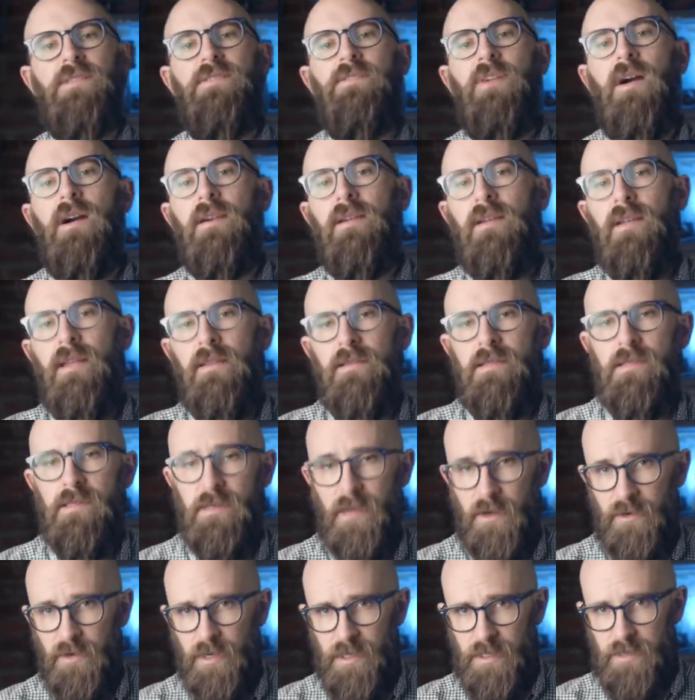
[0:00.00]
struck another
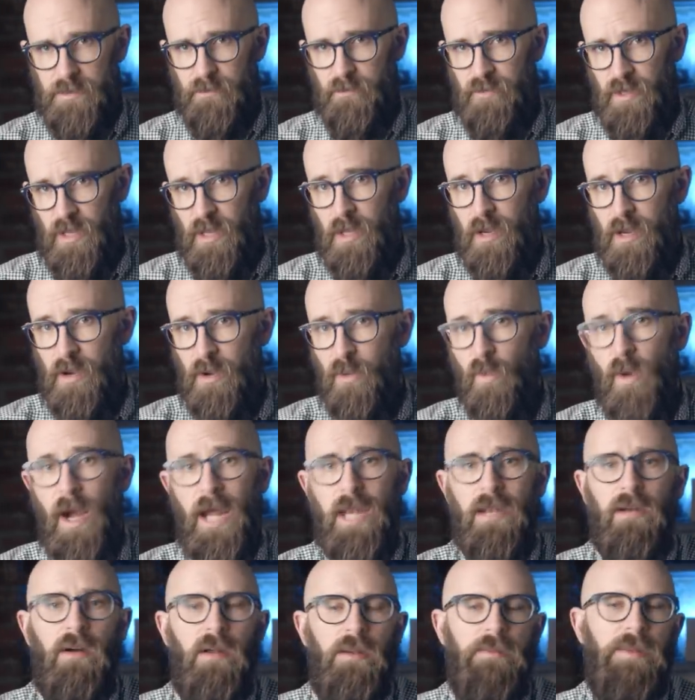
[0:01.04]
serious blow
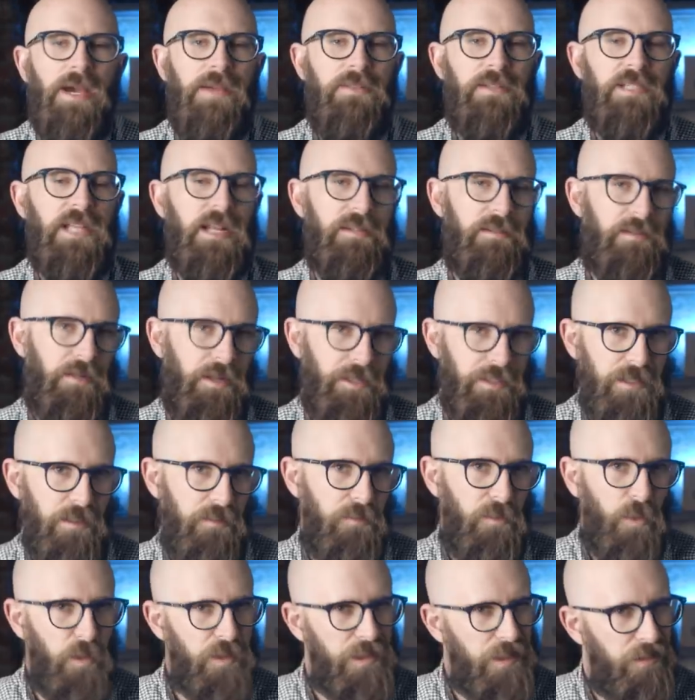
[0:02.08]
when, on May 10,
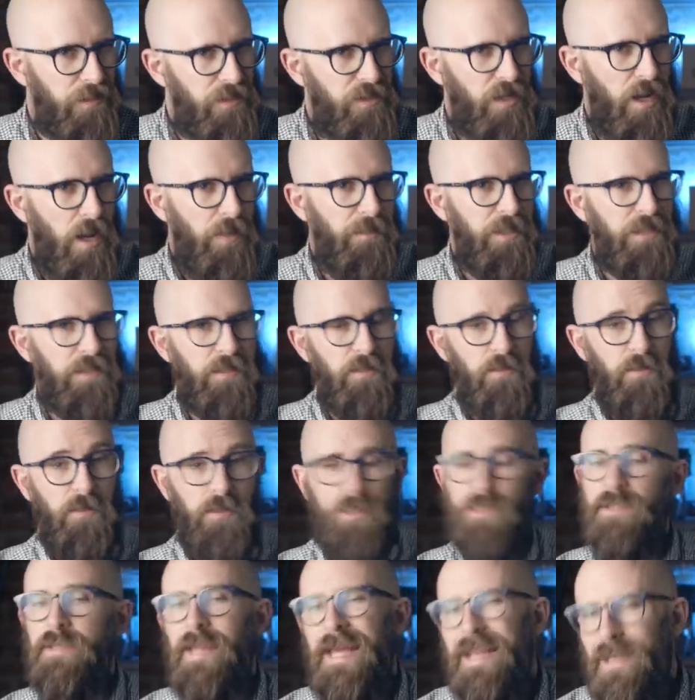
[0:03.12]
1940, the Germans
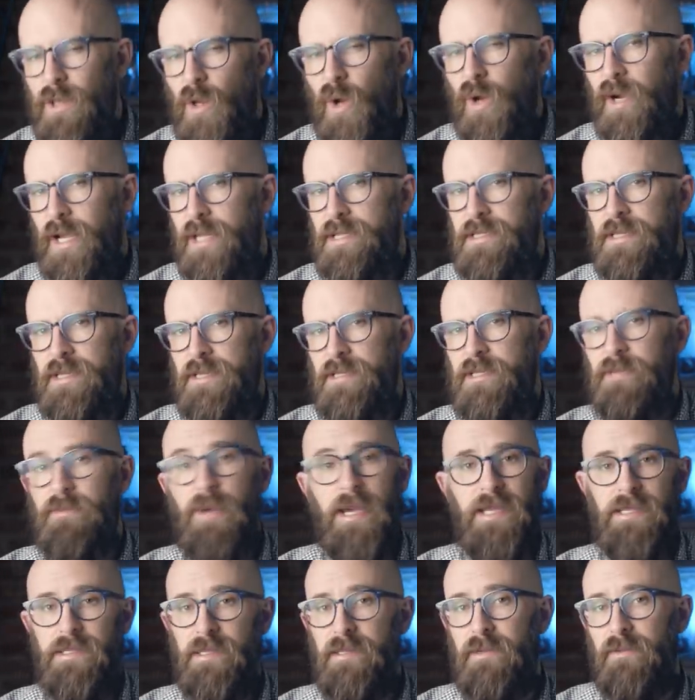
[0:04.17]
launched their
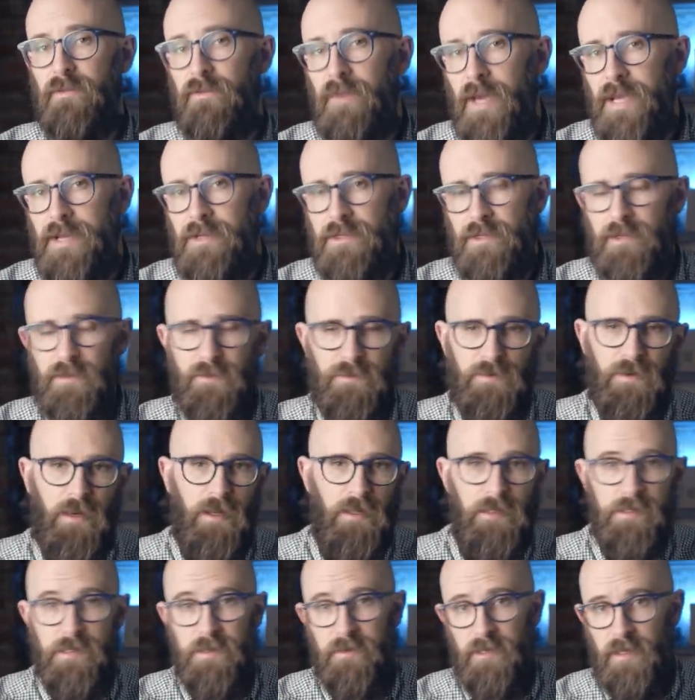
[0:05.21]
long-anticipated invasion of
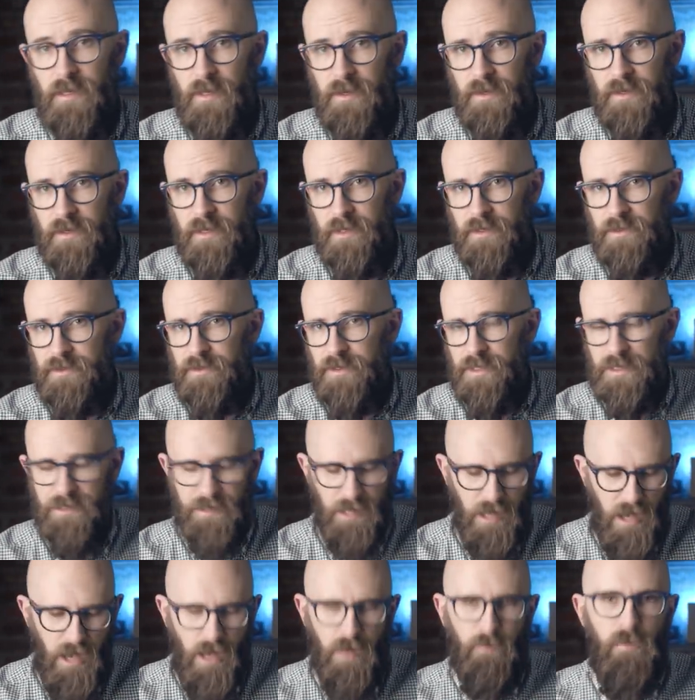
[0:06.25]
France and the Low Countries.
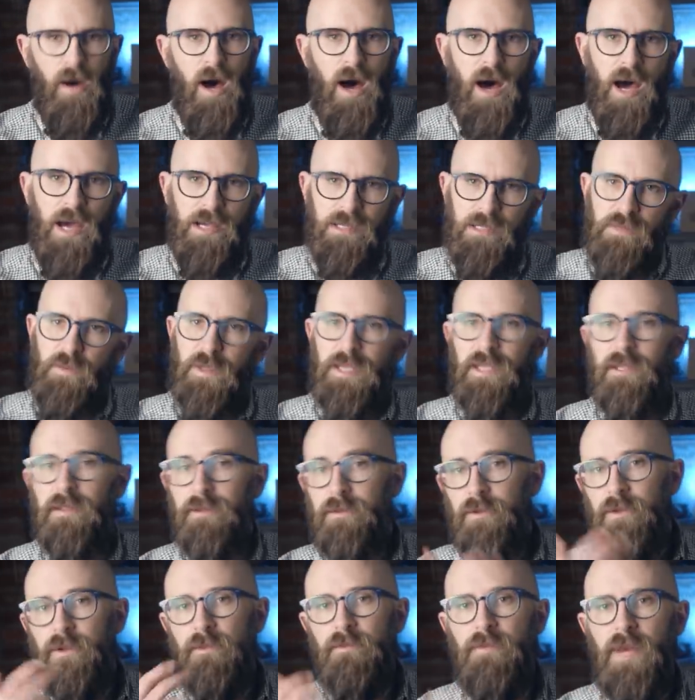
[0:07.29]
By swinging
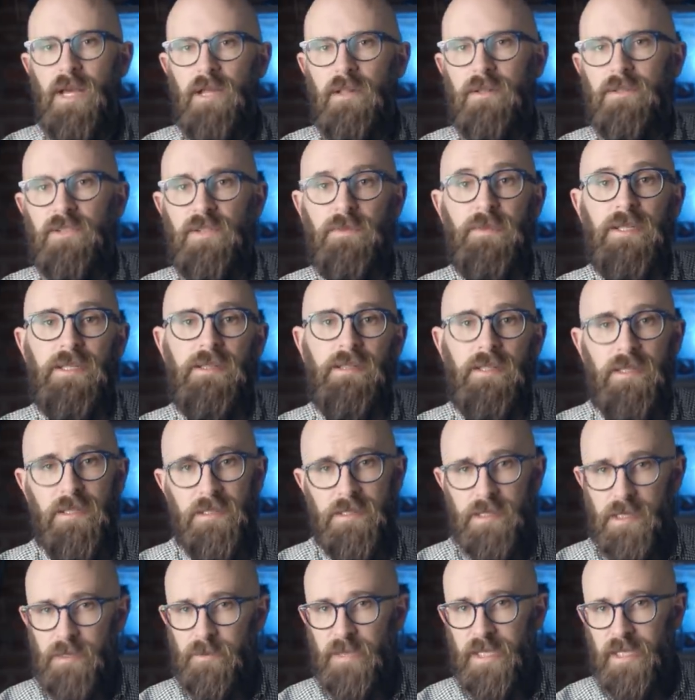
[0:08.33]
through Belgium and the
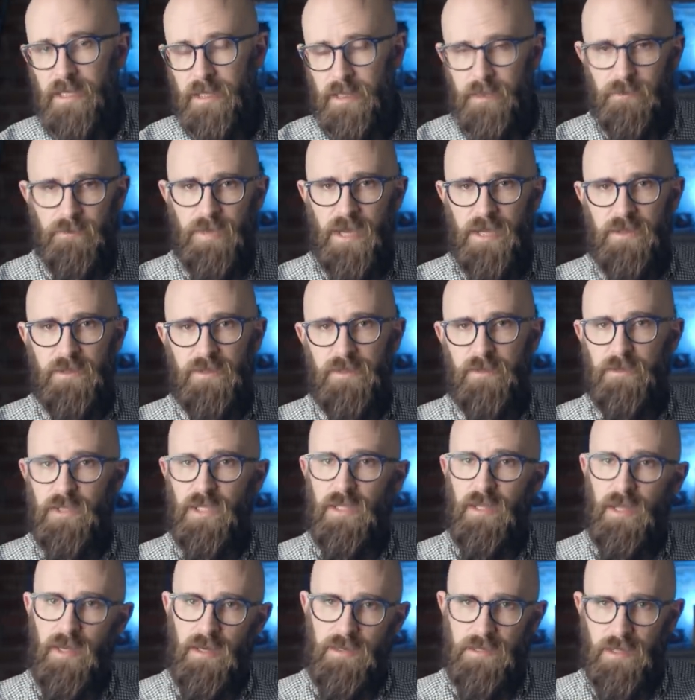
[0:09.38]
seemingly
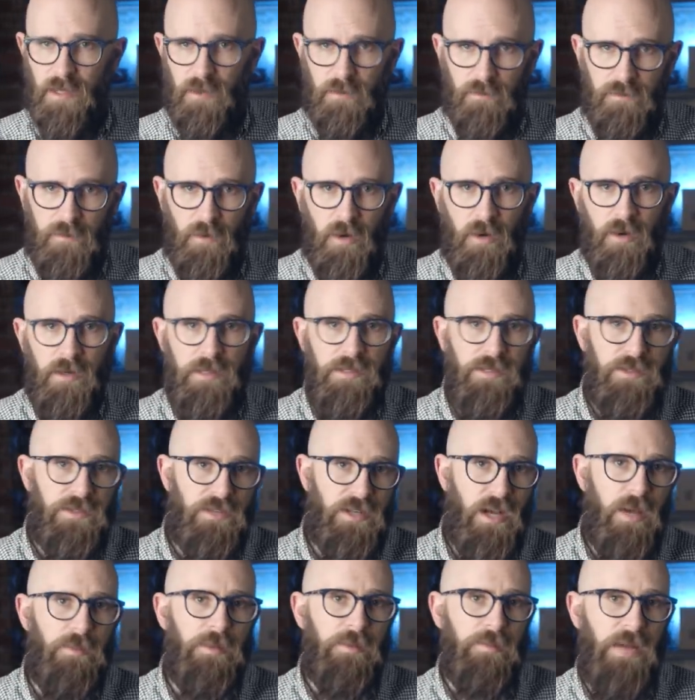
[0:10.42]
impenetrable Ardennes forest,
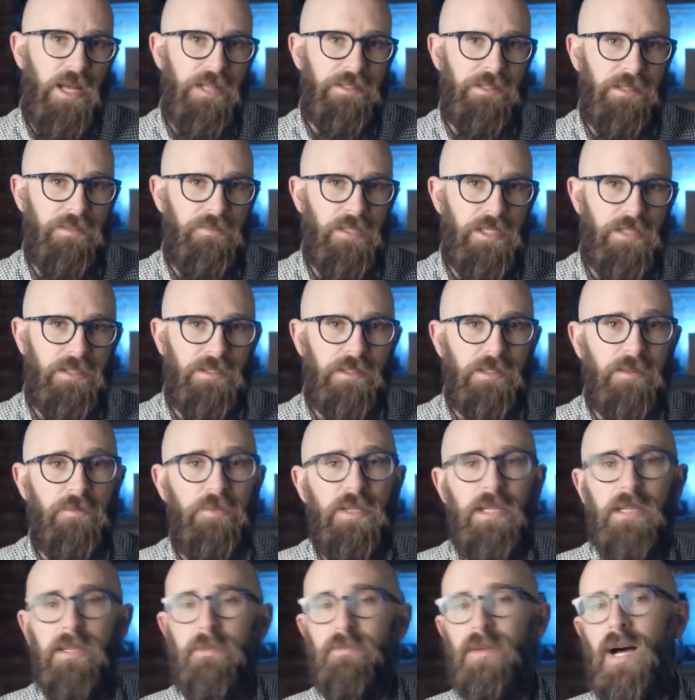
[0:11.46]
German panzer divisions
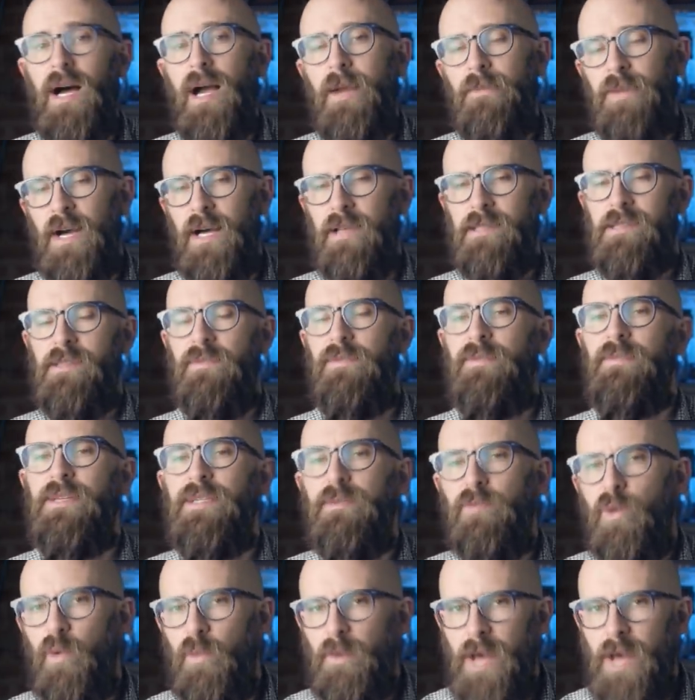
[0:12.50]
completely bypassed the formidable